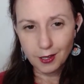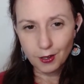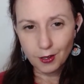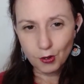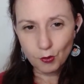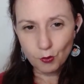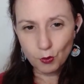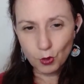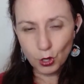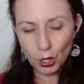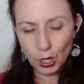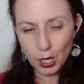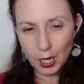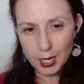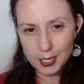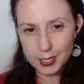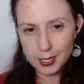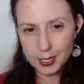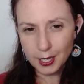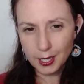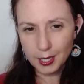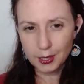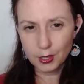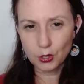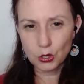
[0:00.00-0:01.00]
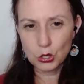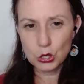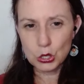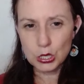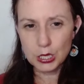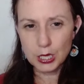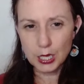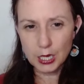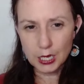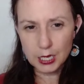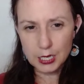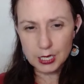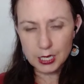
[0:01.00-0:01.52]
realize that there's
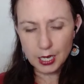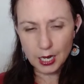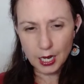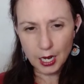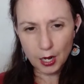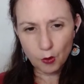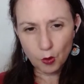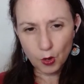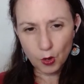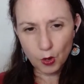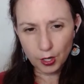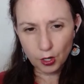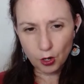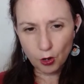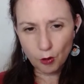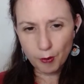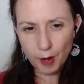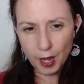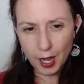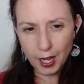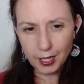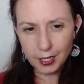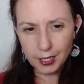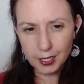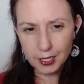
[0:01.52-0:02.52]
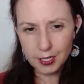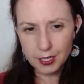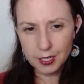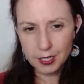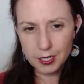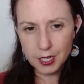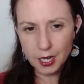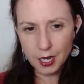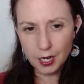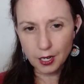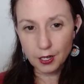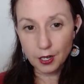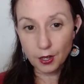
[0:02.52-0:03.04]
things that I want to go back and
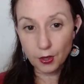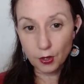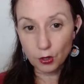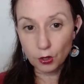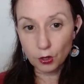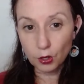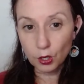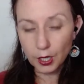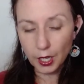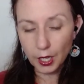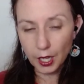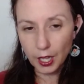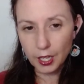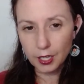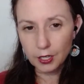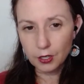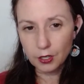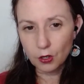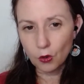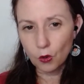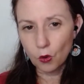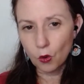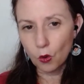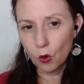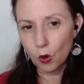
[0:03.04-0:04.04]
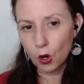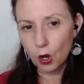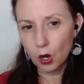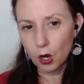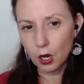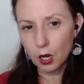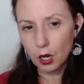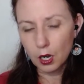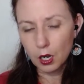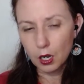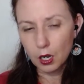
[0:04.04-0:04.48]
take another look at or